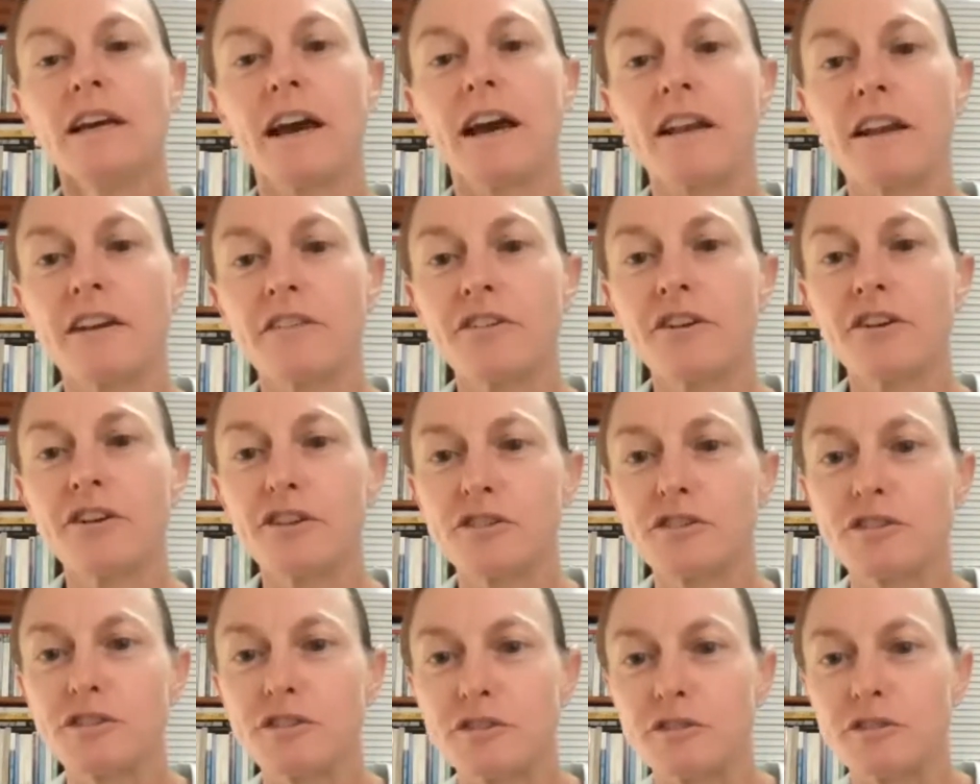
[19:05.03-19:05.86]
And I've
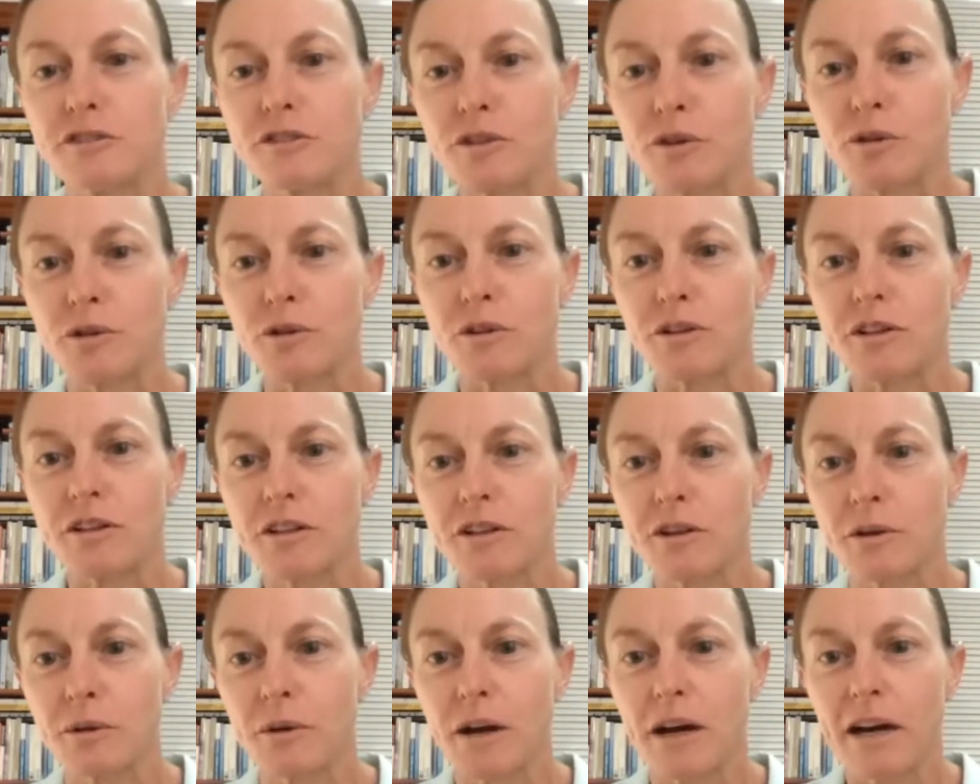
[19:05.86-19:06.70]
heard you talk
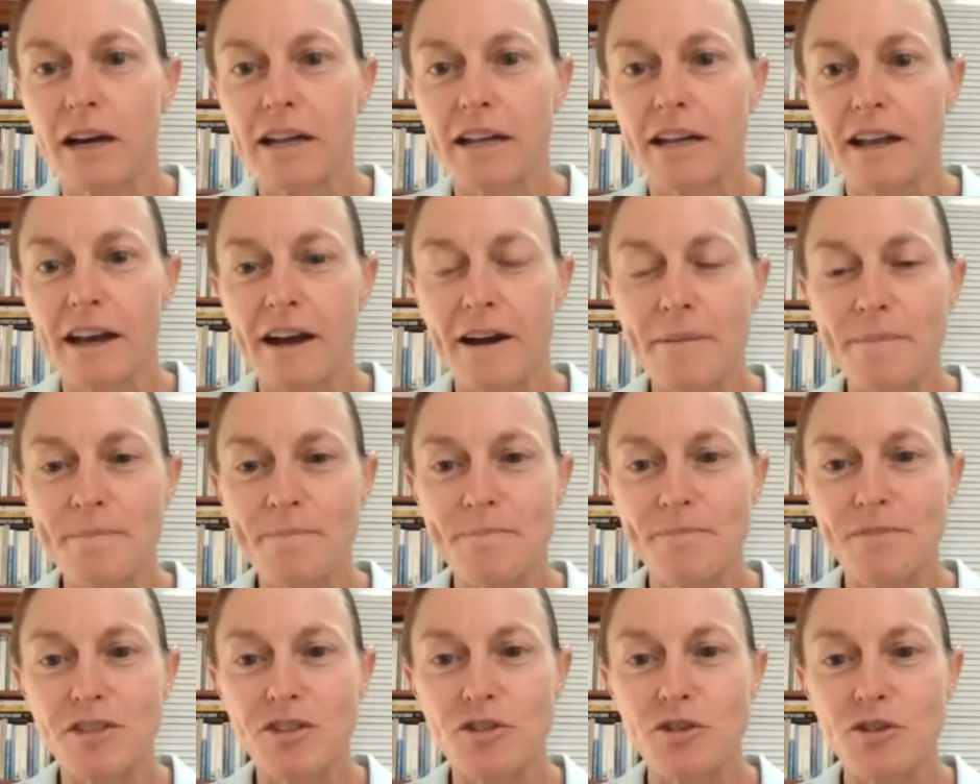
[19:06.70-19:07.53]
quite
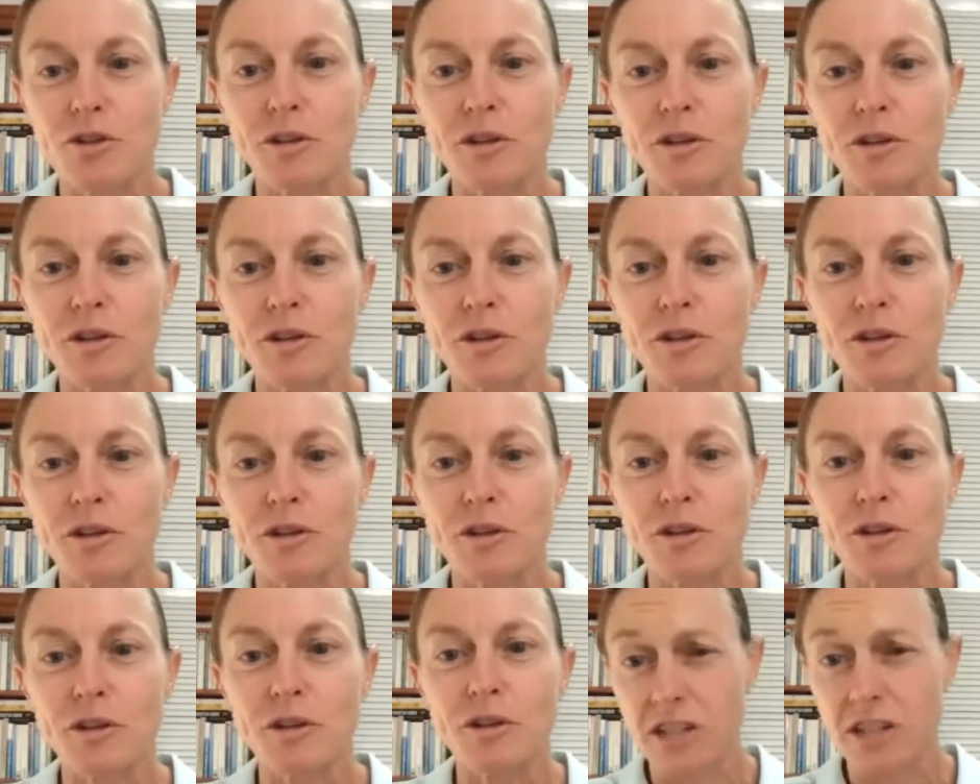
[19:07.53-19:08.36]
strongly about
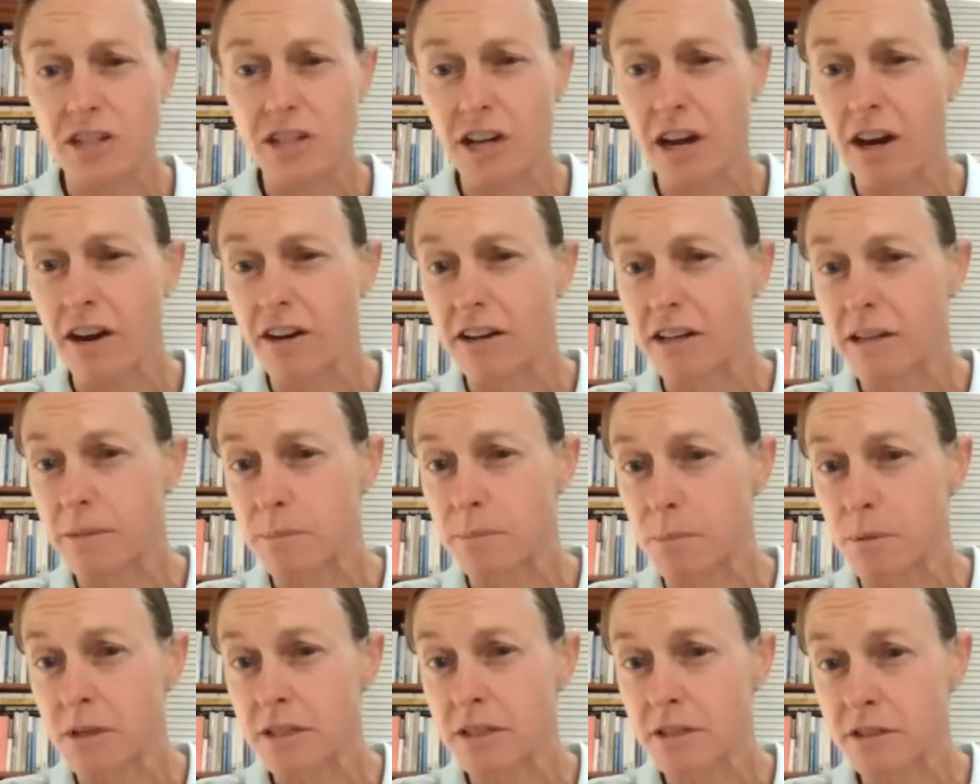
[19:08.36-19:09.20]
the values that
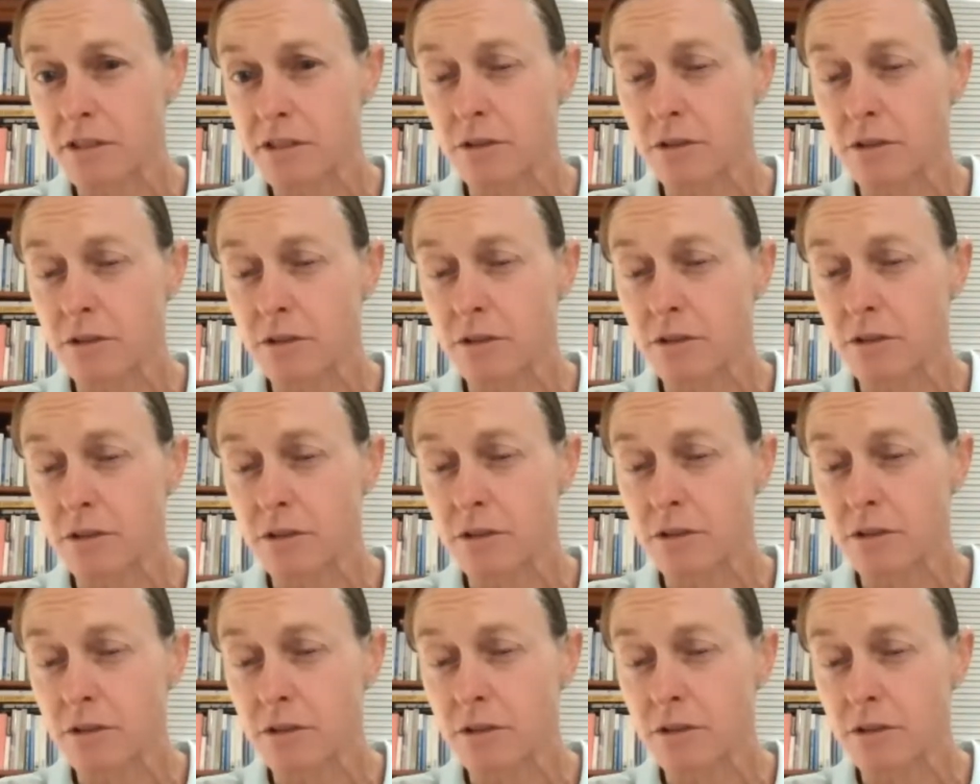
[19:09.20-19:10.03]
charities bring to
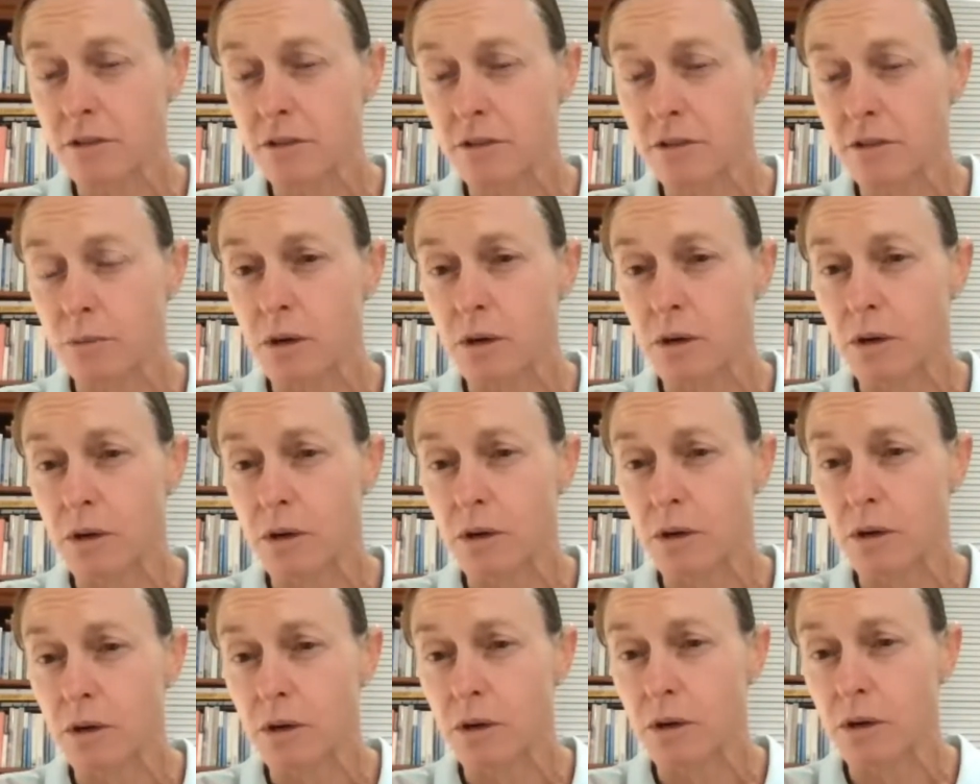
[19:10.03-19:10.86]
the
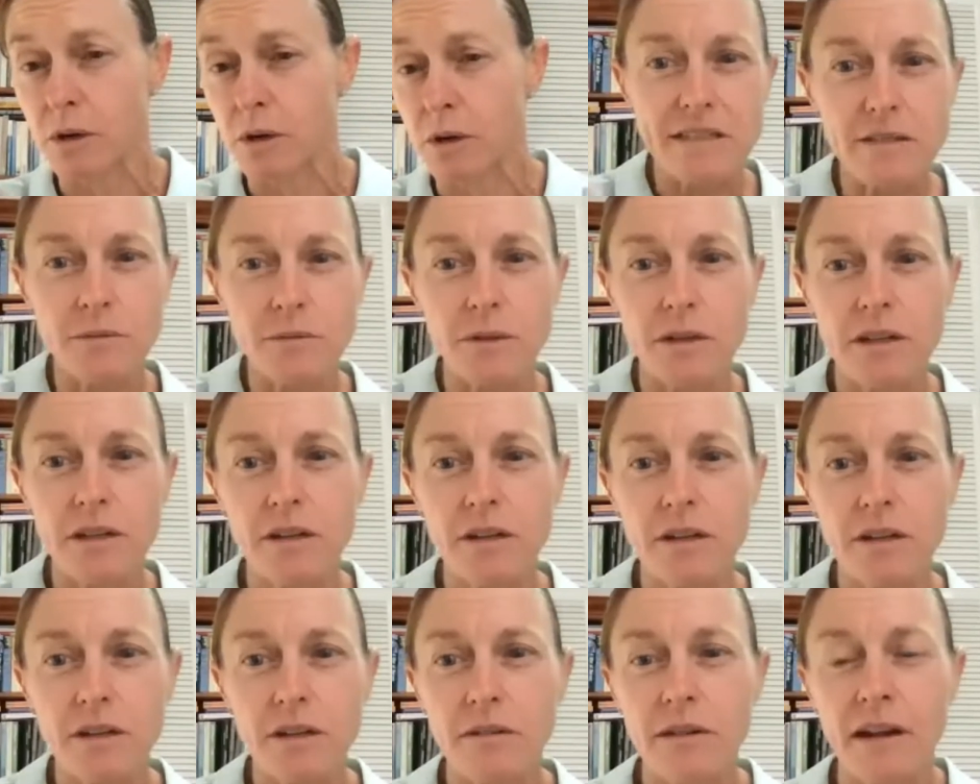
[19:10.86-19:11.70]
world. Do a piece of
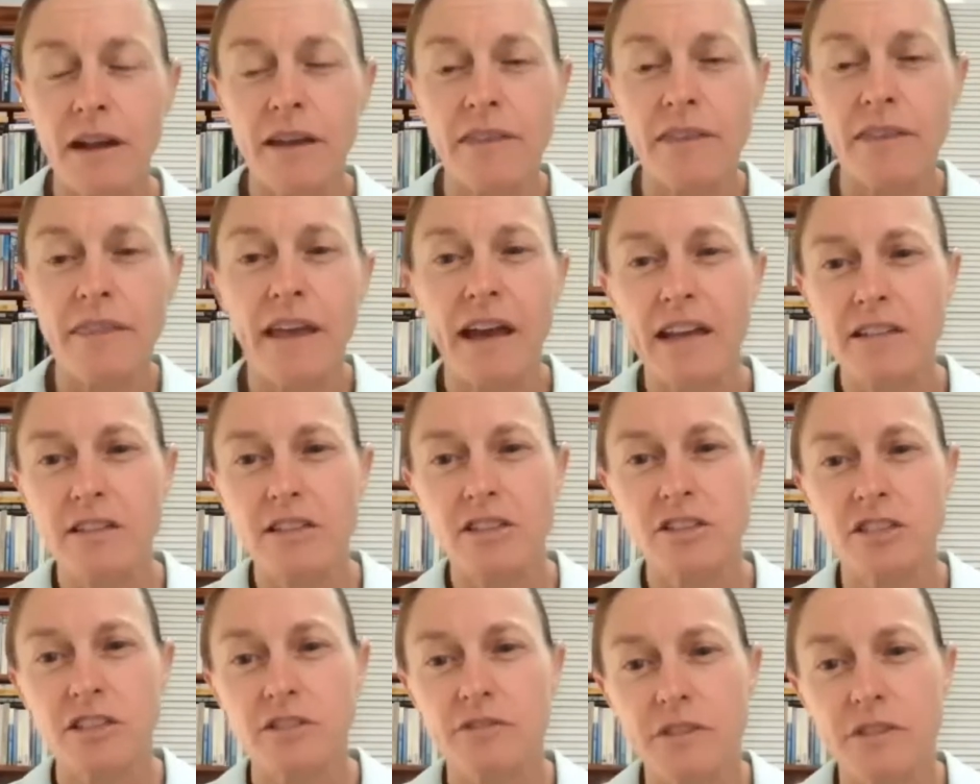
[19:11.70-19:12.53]
work around that
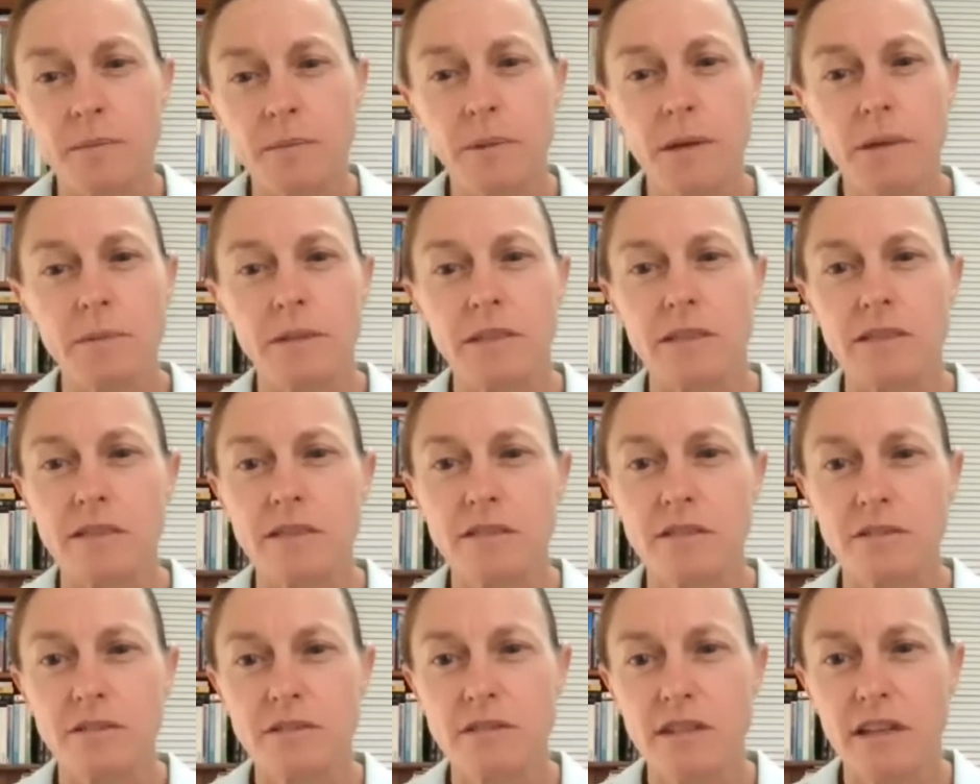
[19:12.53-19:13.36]
to shift the public
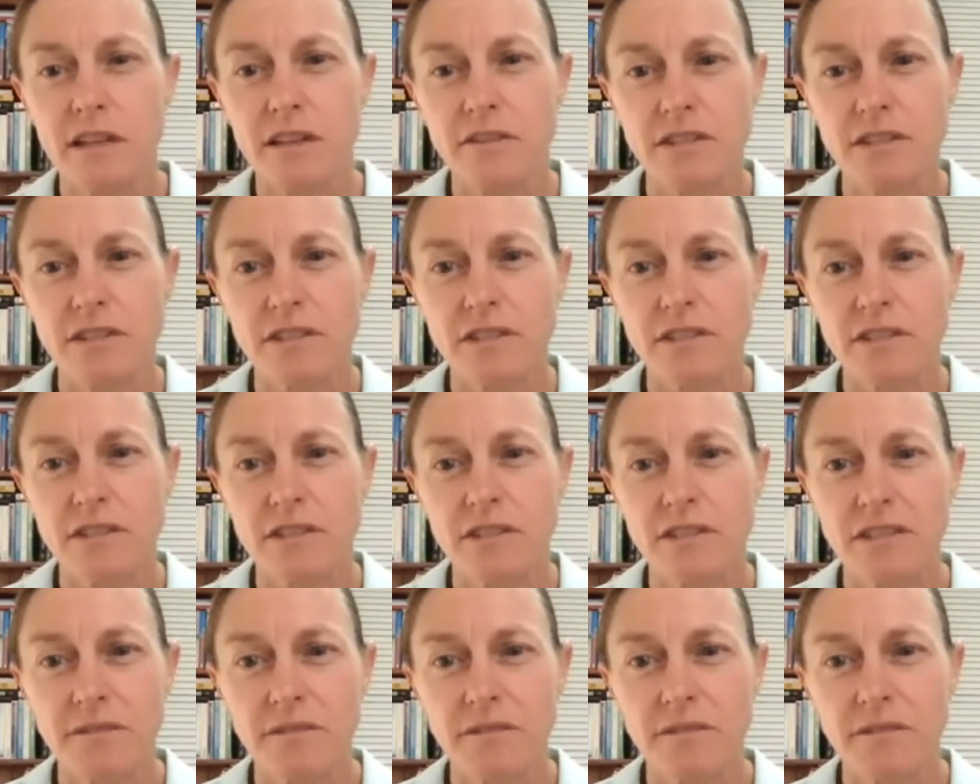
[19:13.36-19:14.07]
discourse, David?